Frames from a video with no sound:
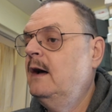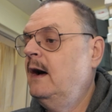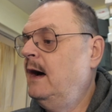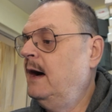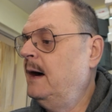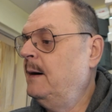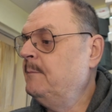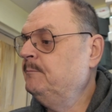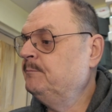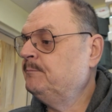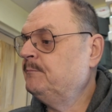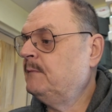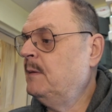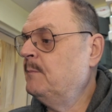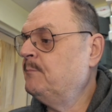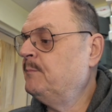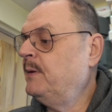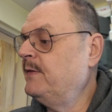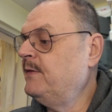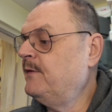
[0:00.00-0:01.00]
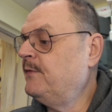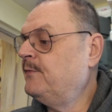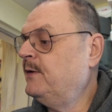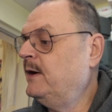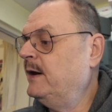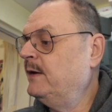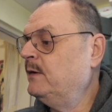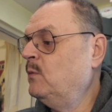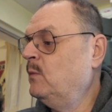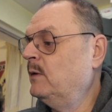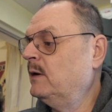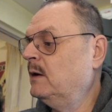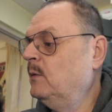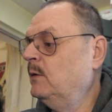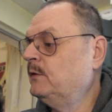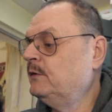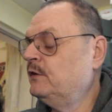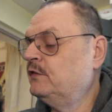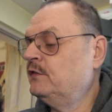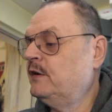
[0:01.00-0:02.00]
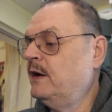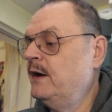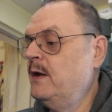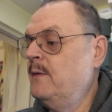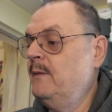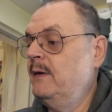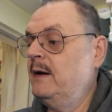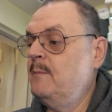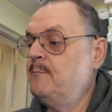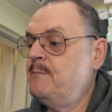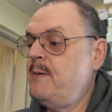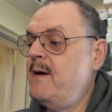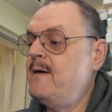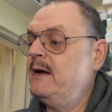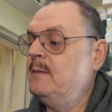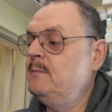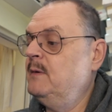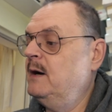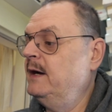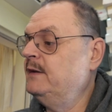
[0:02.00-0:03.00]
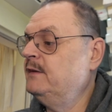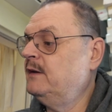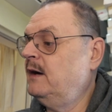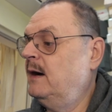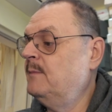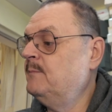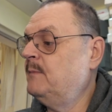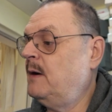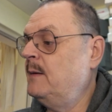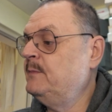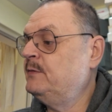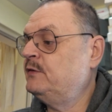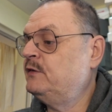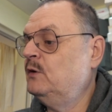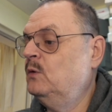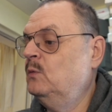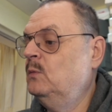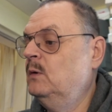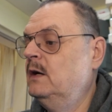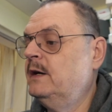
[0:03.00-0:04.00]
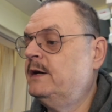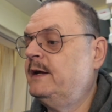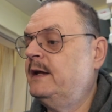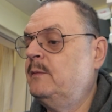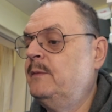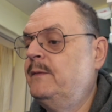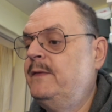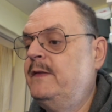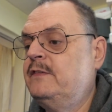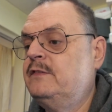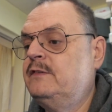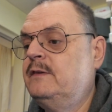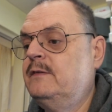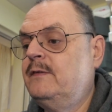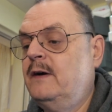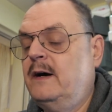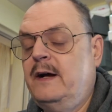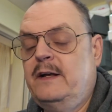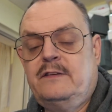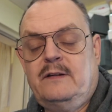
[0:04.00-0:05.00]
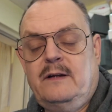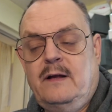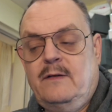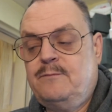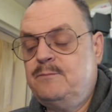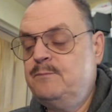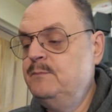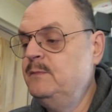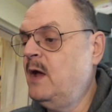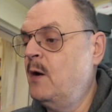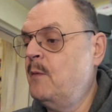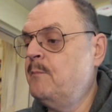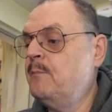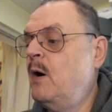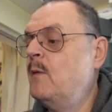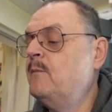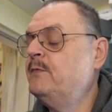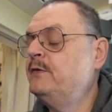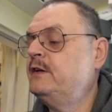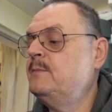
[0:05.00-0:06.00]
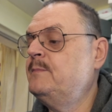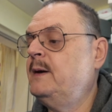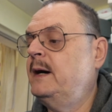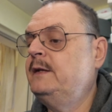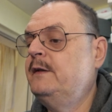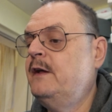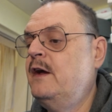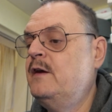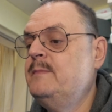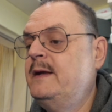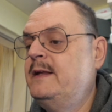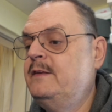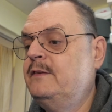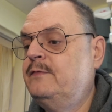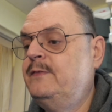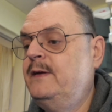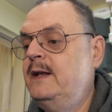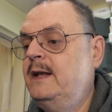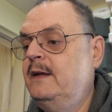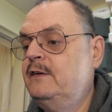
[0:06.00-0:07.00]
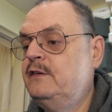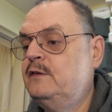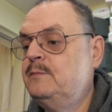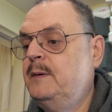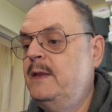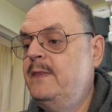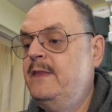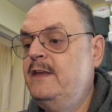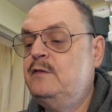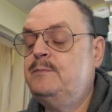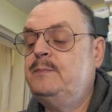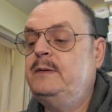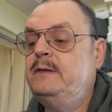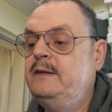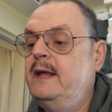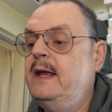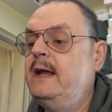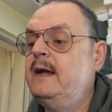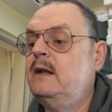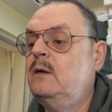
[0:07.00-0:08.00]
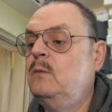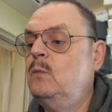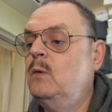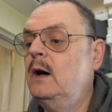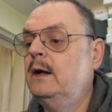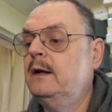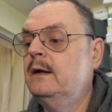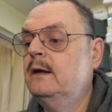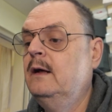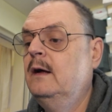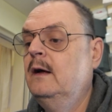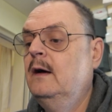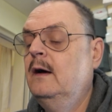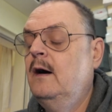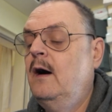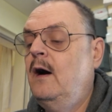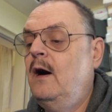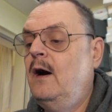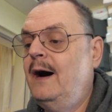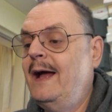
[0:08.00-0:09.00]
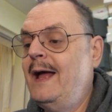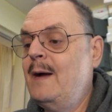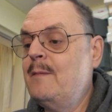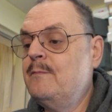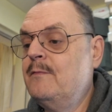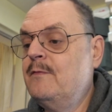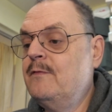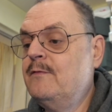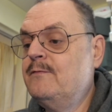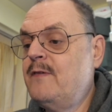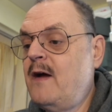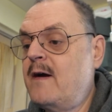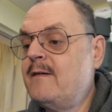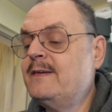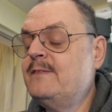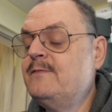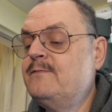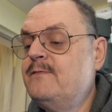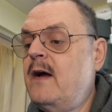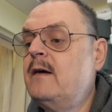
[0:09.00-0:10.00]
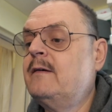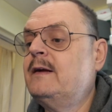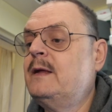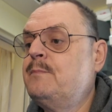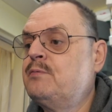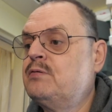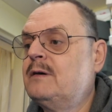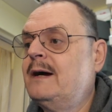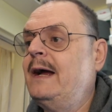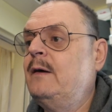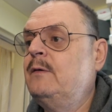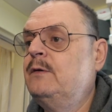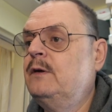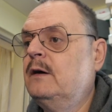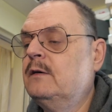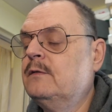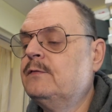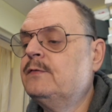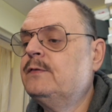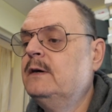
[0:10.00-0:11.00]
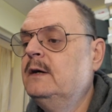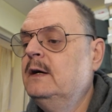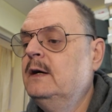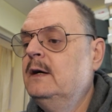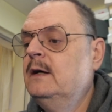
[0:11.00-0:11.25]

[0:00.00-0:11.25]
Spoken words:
But the final one I want to show you, and bearing in mind I'm still working with this device, and I've obviously by no means finished, but this particular one I am very, very proud of.